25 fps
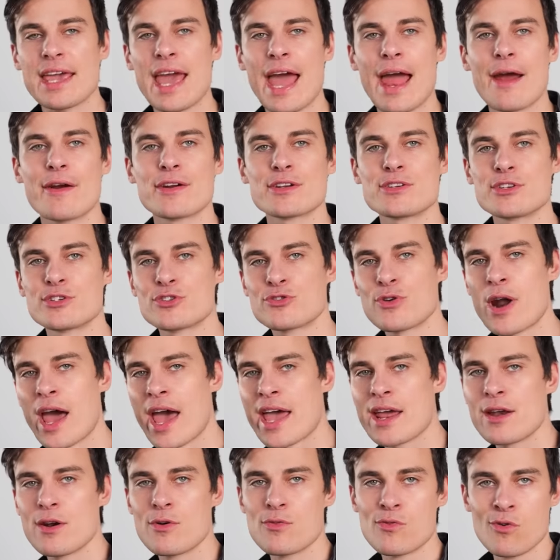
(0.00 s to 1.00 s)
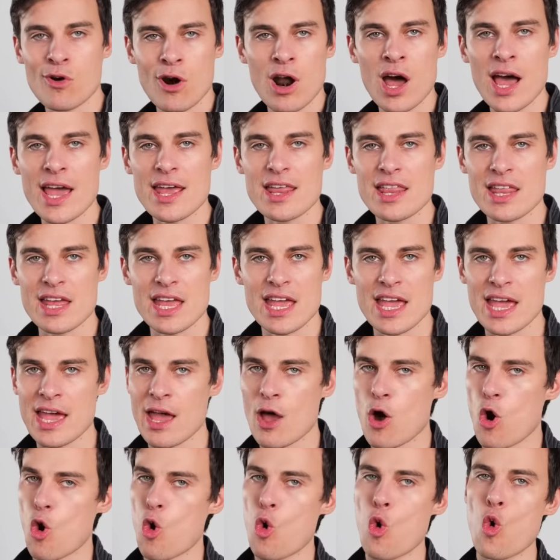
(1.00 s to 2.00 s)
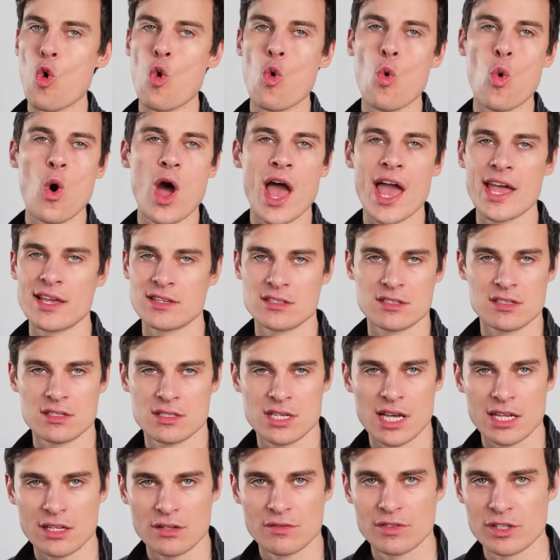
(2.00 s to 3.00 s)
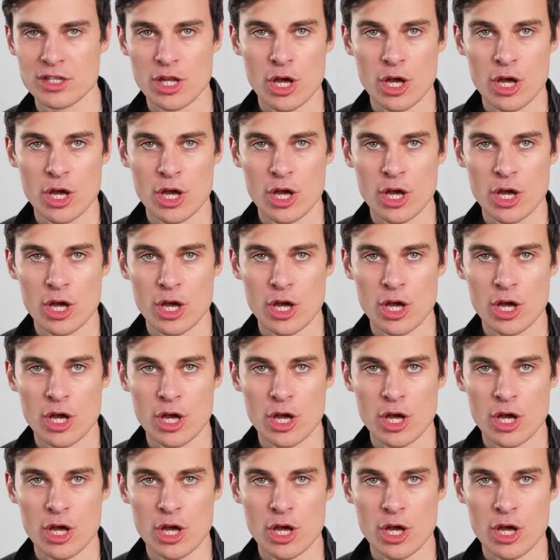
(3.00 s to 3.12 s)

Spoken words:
character trait right there, always the tell of a